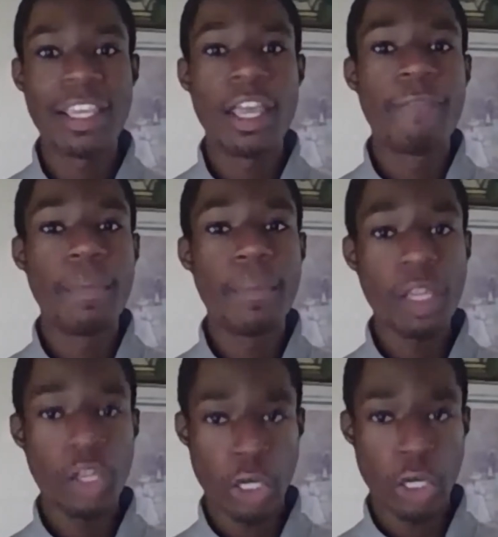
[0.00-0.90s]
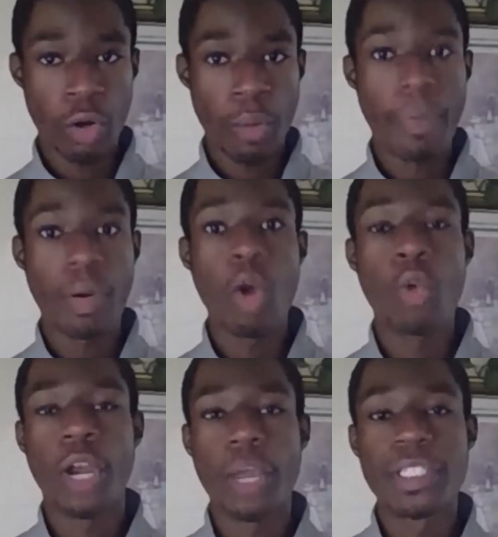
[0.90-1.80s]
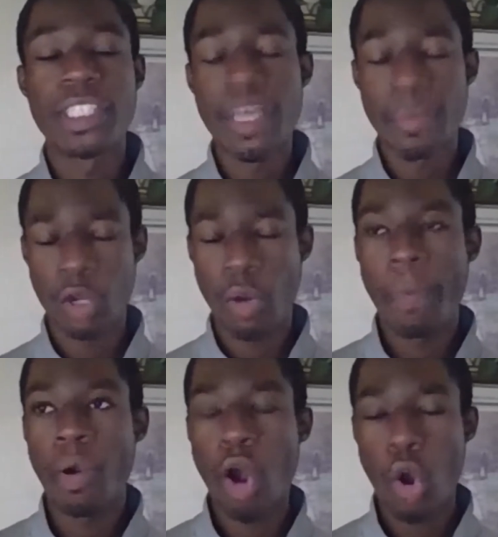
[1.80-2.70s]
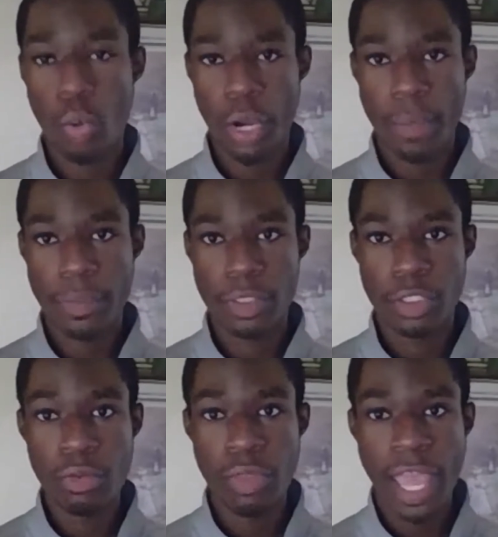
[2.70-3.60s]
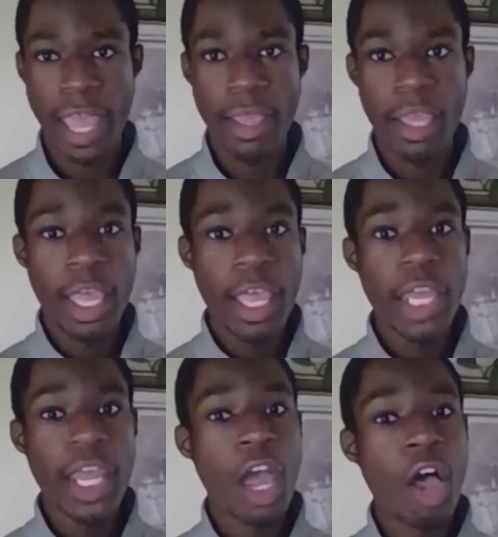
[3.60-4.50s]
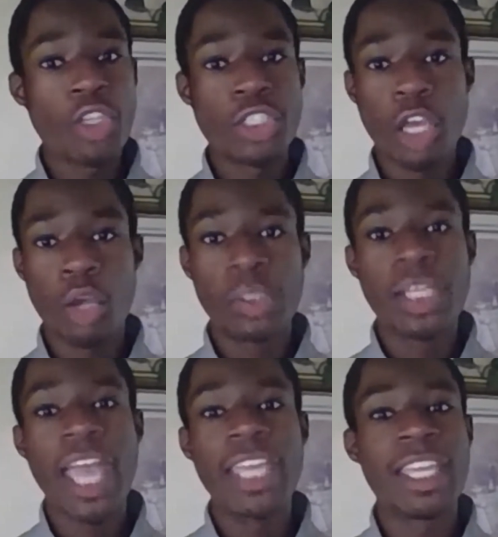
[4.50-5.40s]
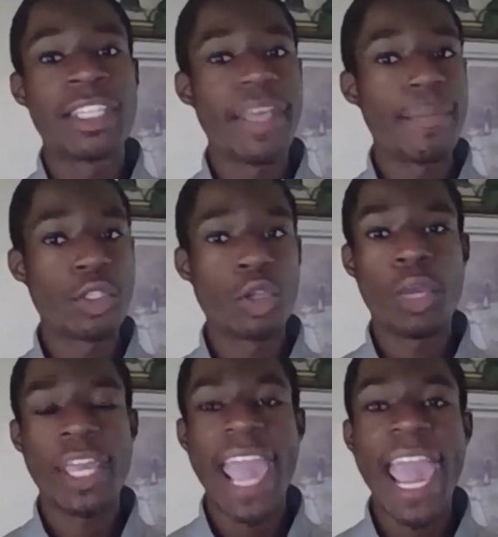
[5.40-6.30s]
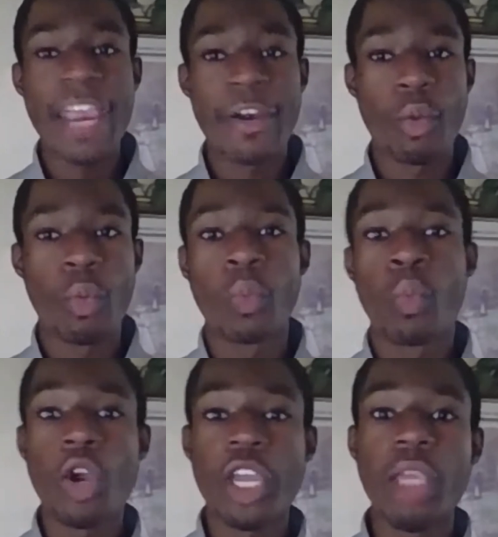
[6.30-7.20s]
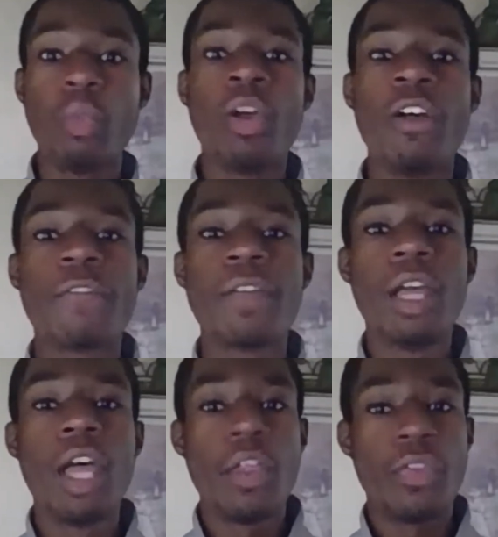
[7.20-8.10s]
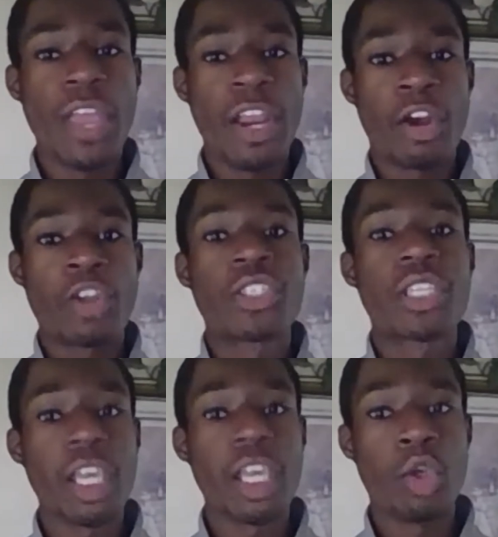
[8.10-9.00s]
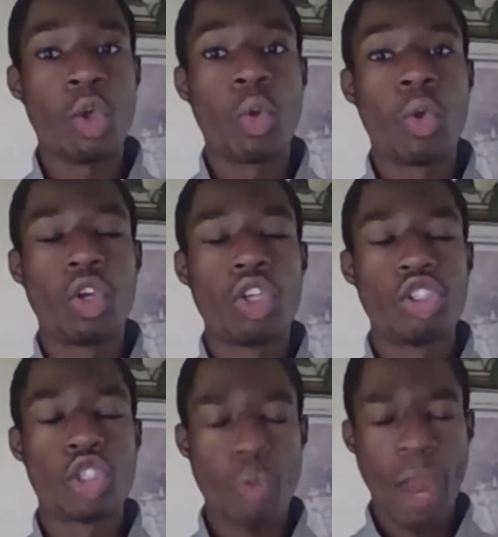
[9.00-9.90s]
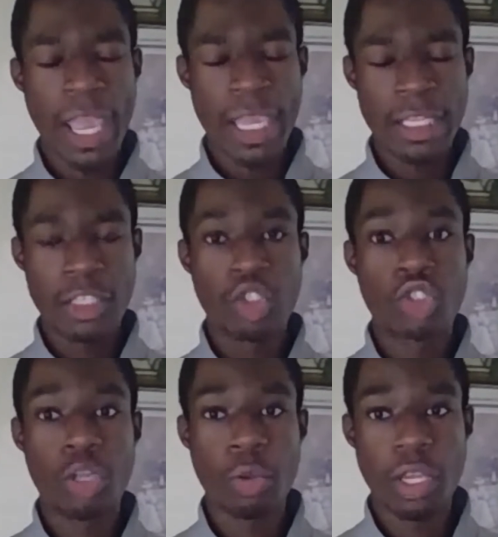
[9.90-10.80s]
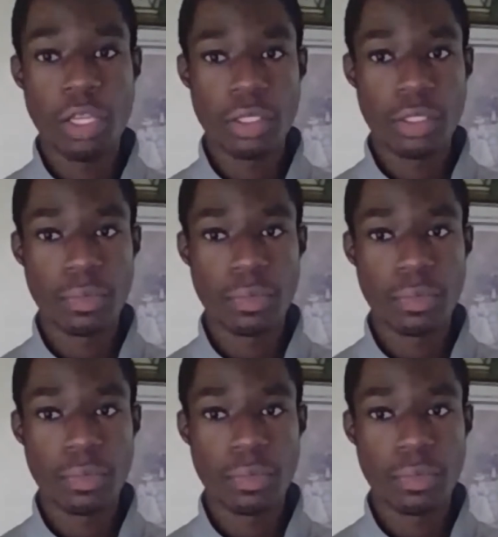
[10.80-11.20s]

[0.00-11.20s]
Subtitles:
familiar programs, similar programs to that. And they also take exceptional care when working with their skilled trade students.